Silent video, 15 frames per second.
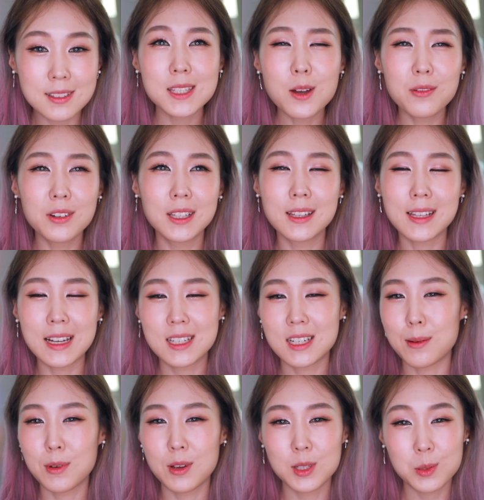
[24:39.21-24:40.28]
It's not really like
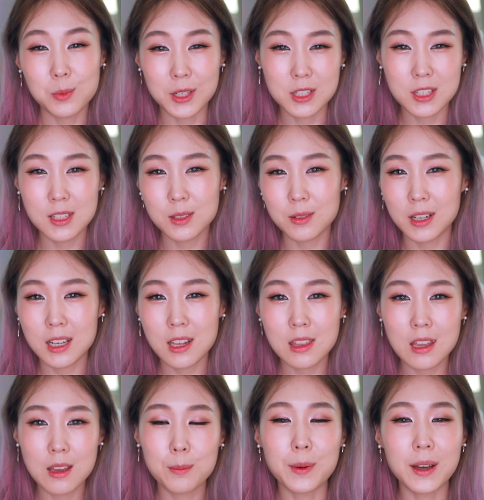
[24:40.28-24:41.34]
demo swatches or
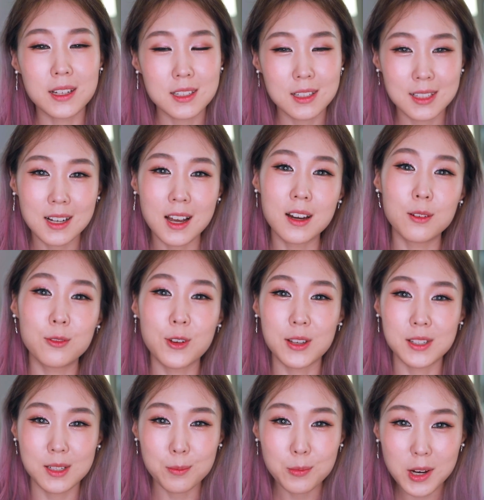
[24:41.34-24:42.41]
anything, but just kind of
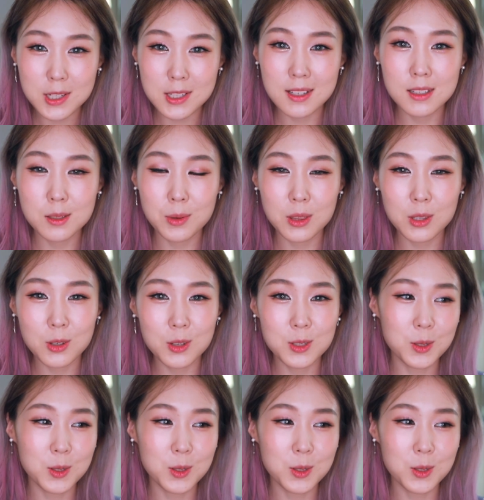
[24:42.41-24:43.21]
first impressions with you.